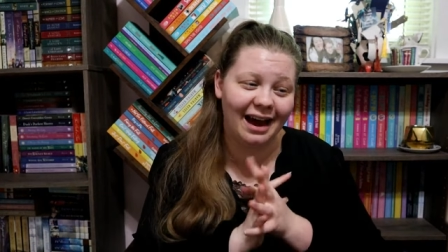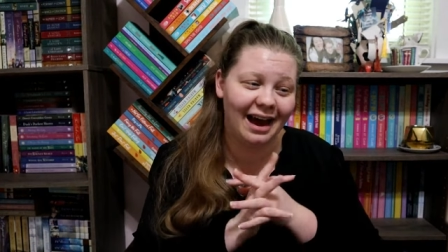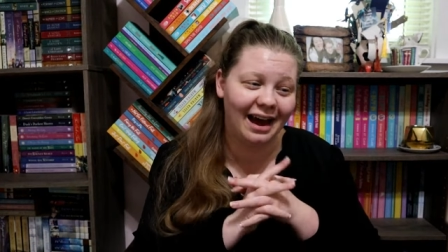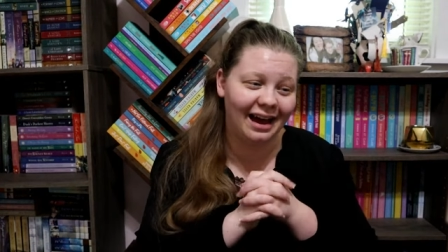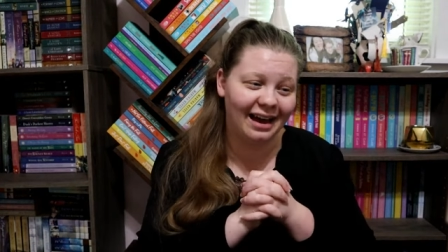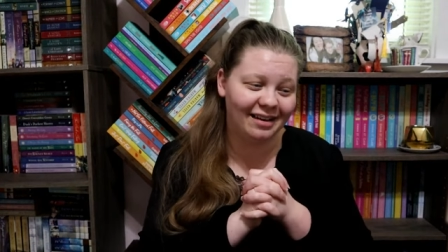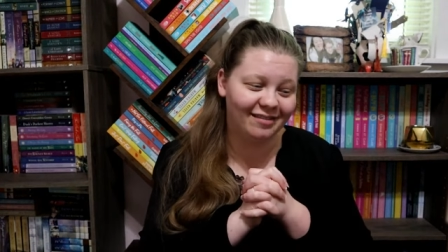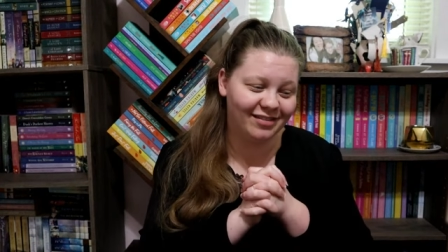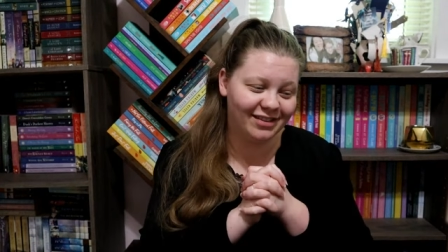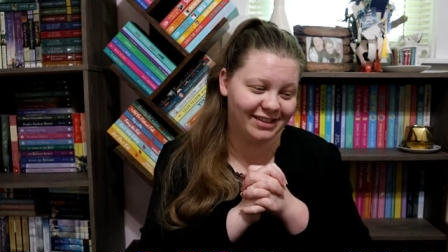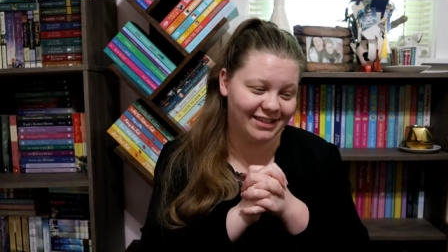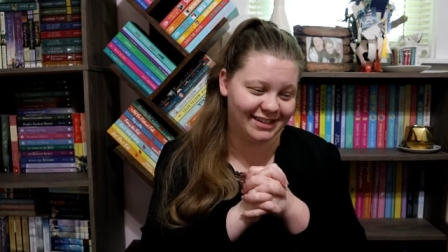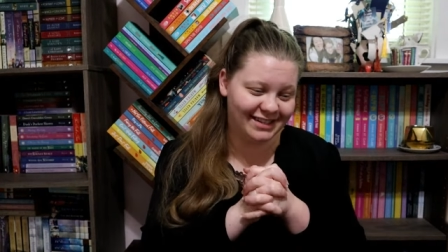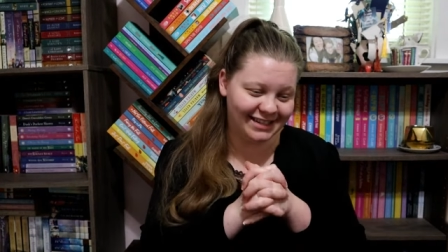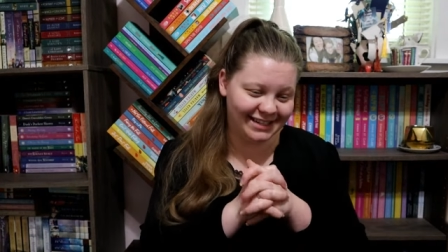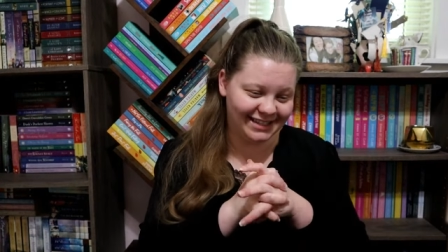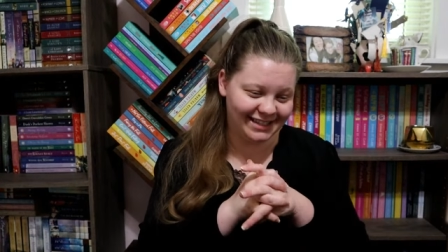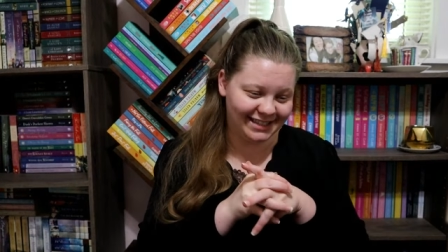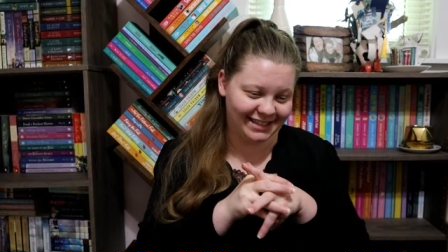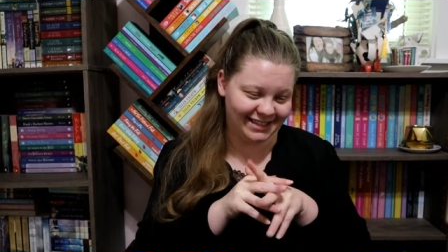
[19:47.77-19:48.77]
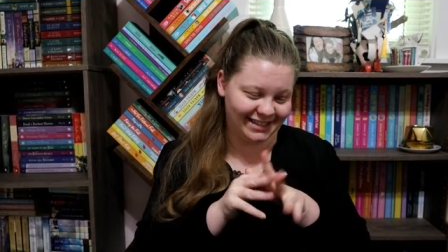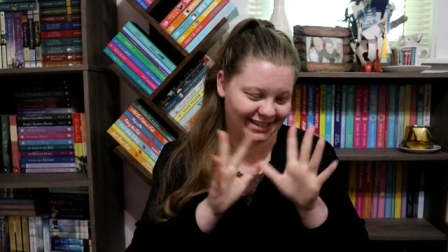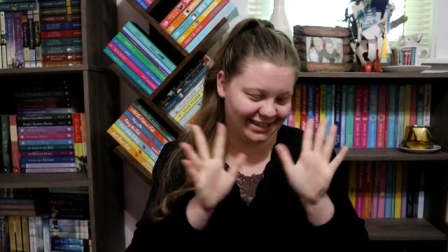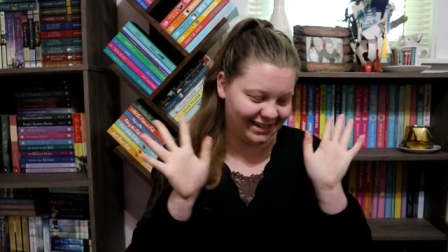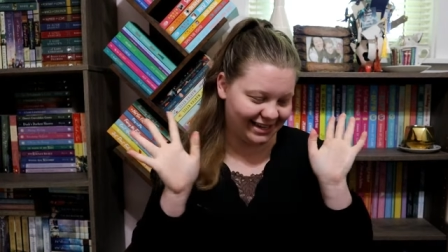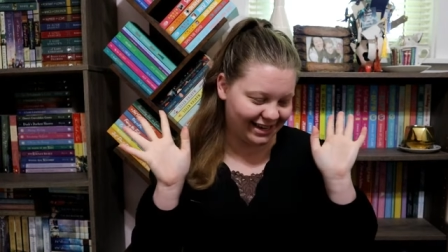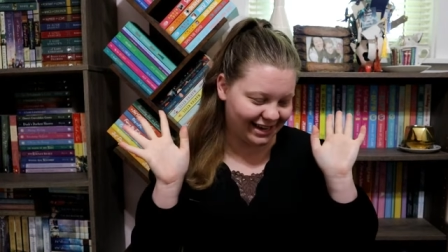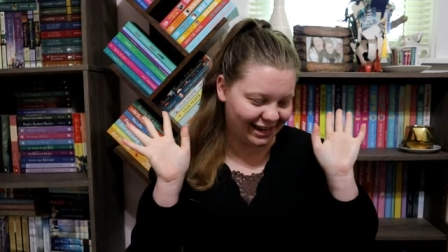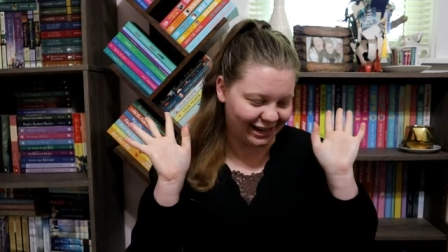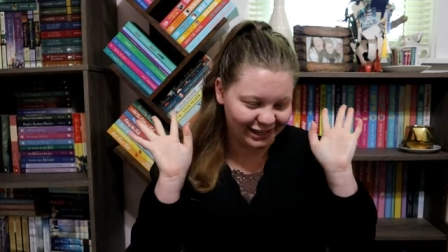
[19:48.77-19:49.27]
I was just
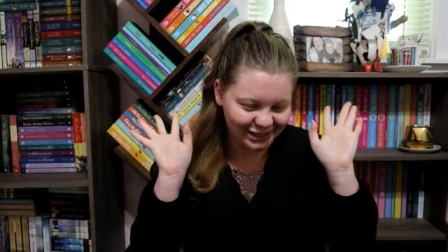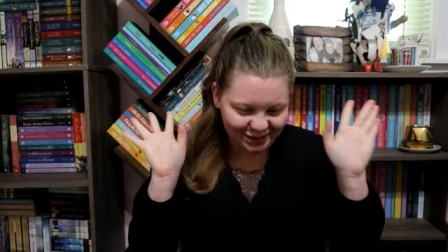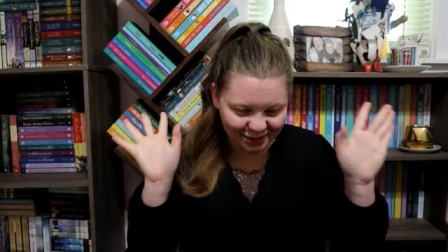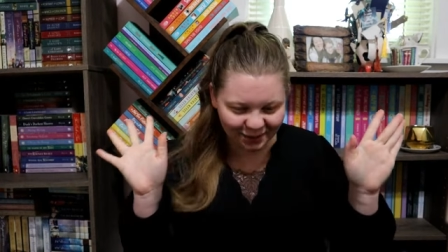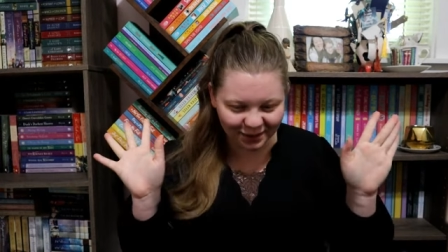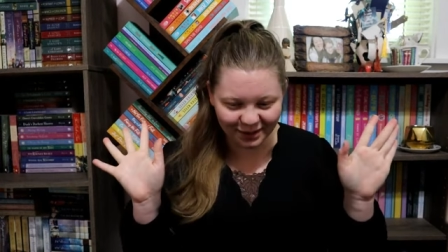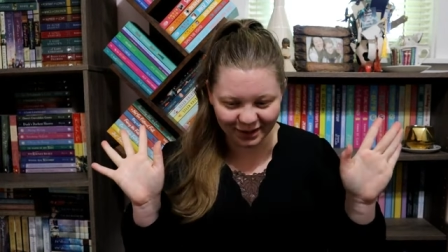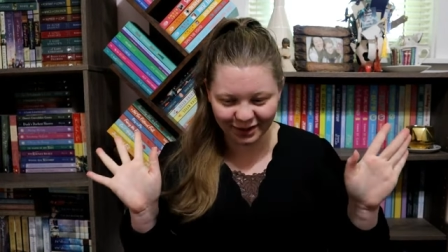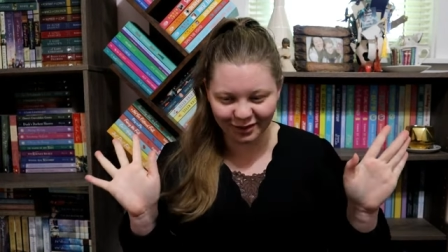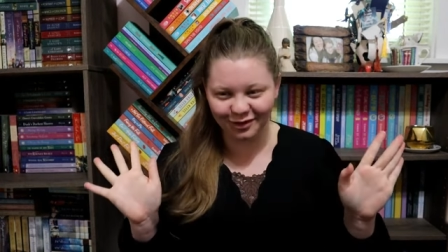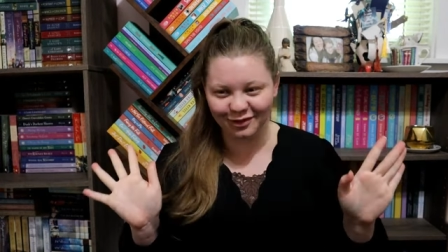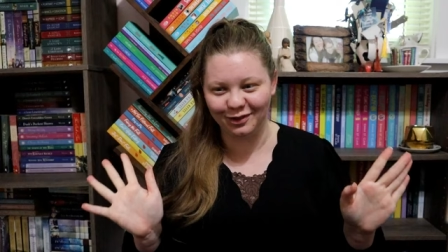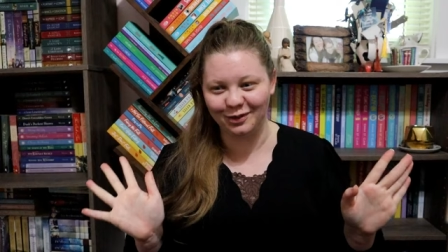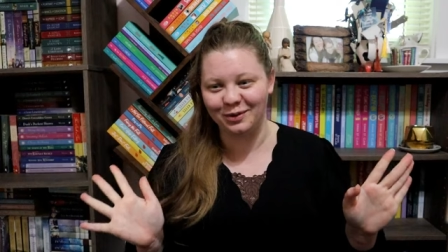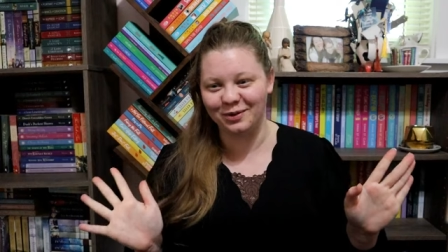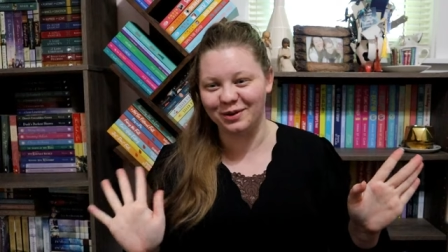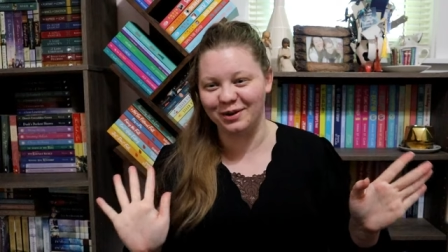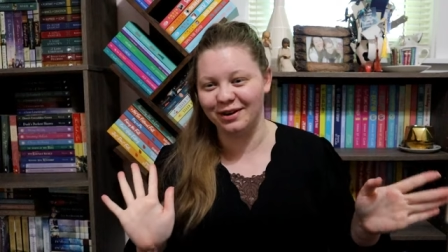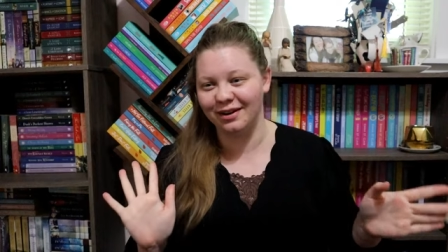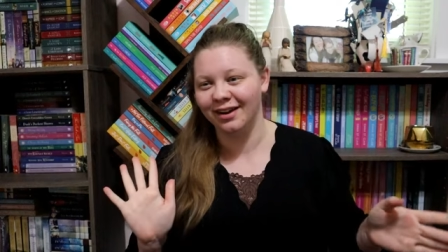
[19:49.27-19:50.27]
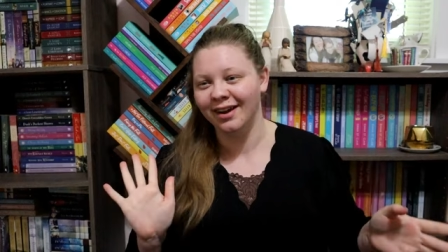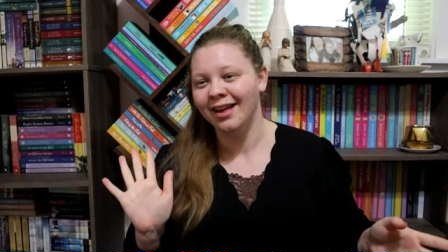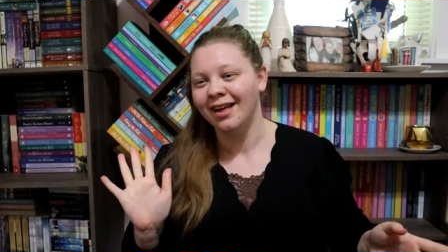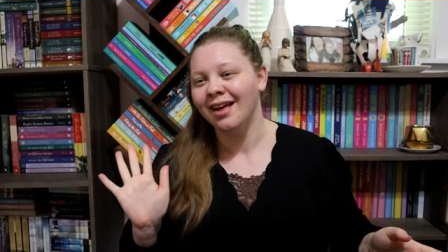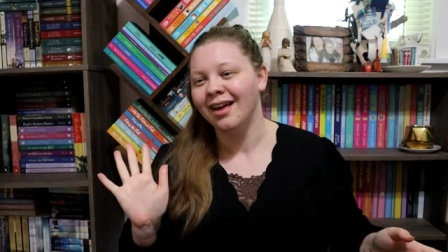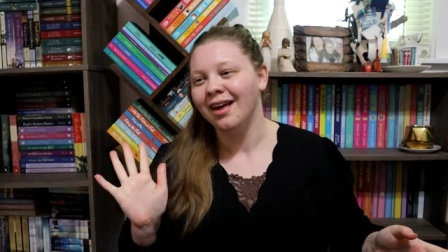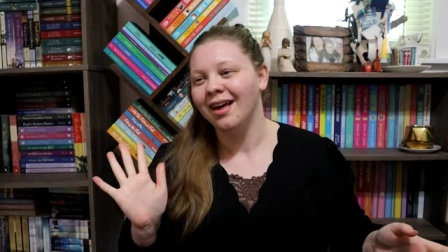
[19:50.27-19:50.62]
totally floored.